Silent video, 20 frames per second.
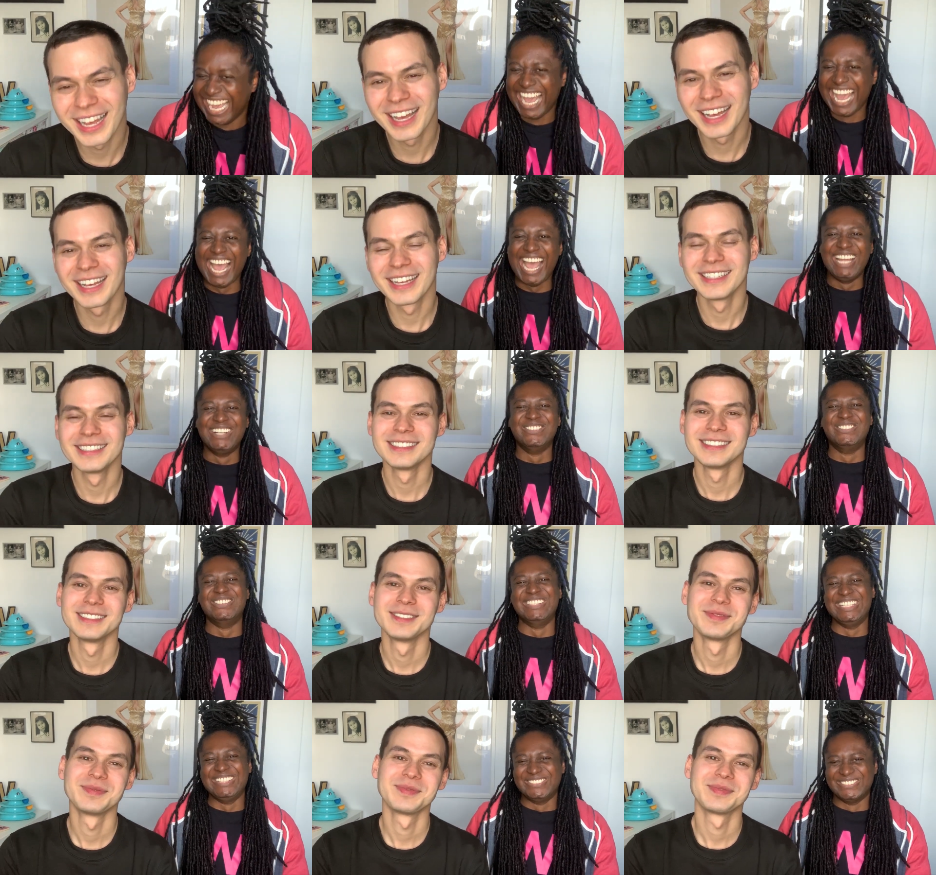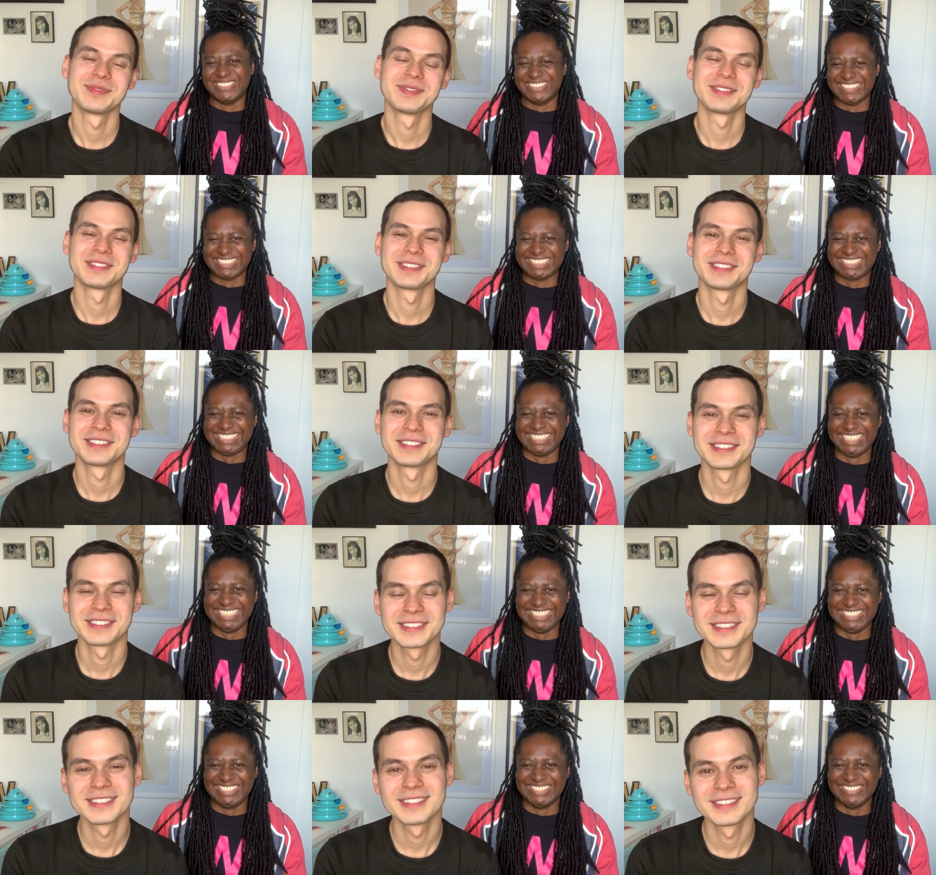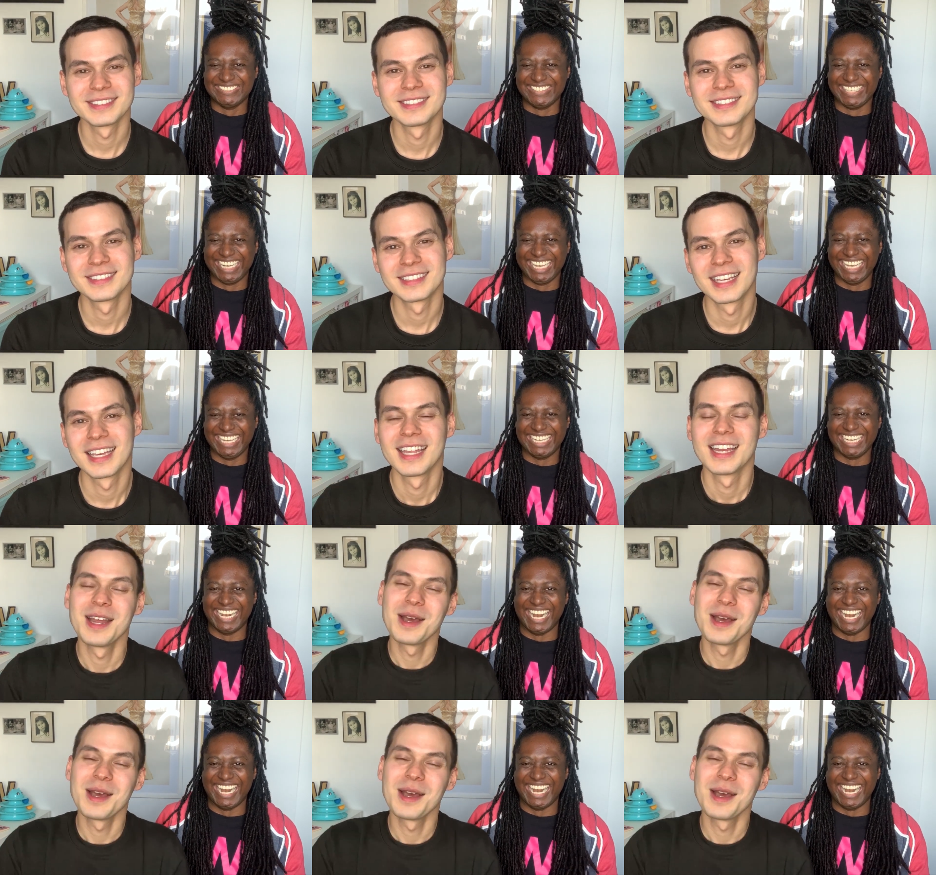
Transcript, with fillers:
Speaker 1: and we will see you later.